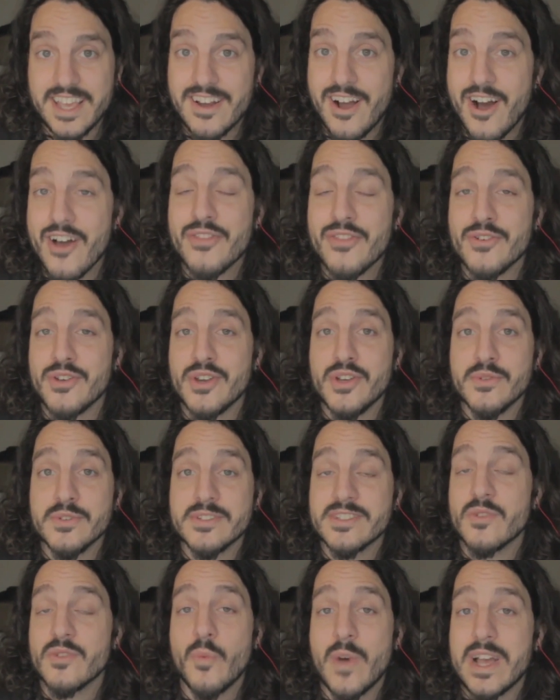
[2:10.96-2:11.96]
In other
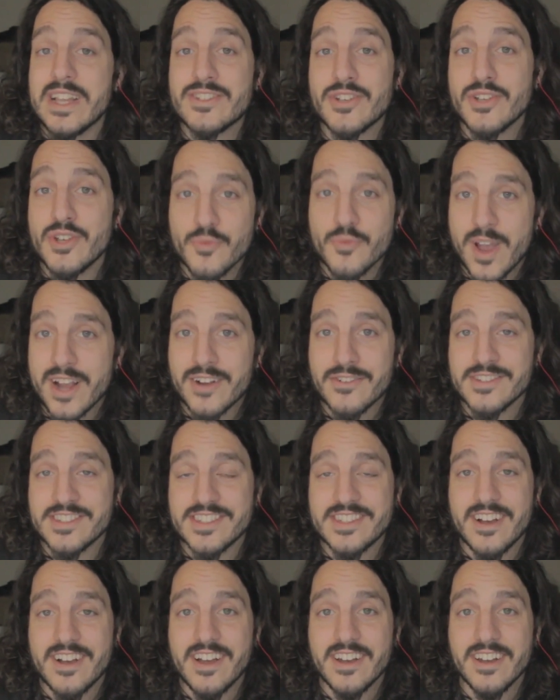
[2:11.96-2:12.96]
news, wait till your record's
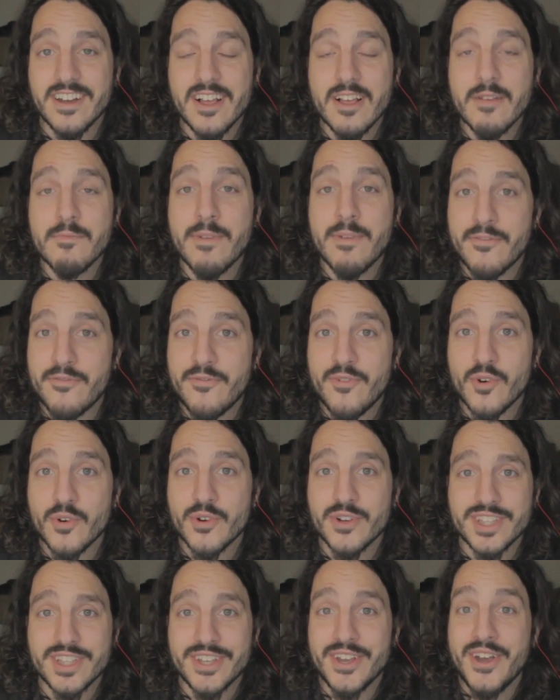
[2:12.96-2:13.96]
done
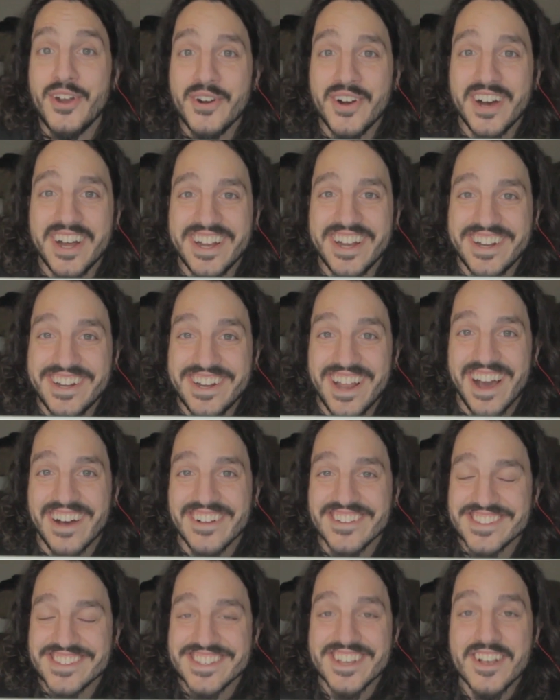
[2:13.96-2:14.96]
before you
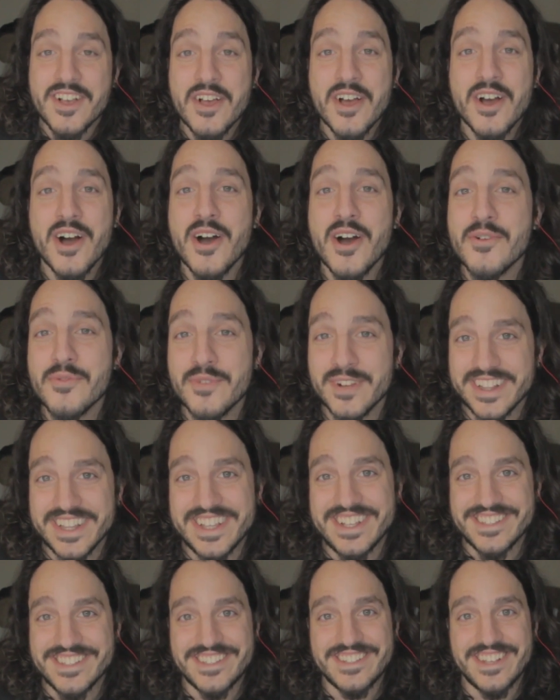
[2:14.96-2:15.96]
announce a
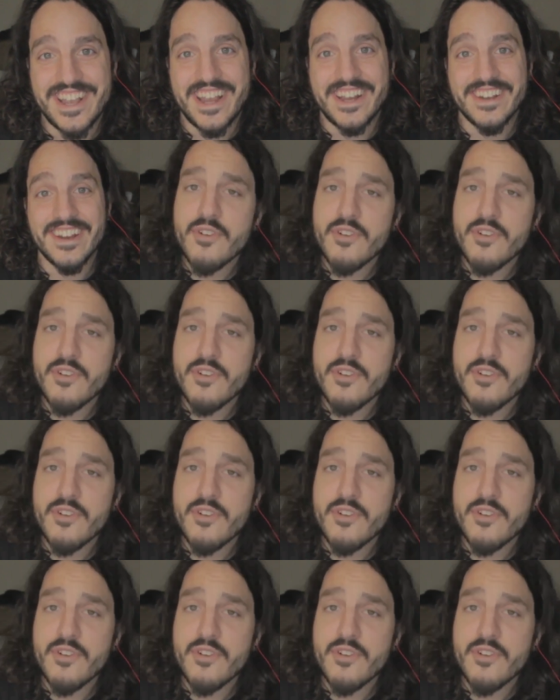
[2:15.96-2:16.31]
release date.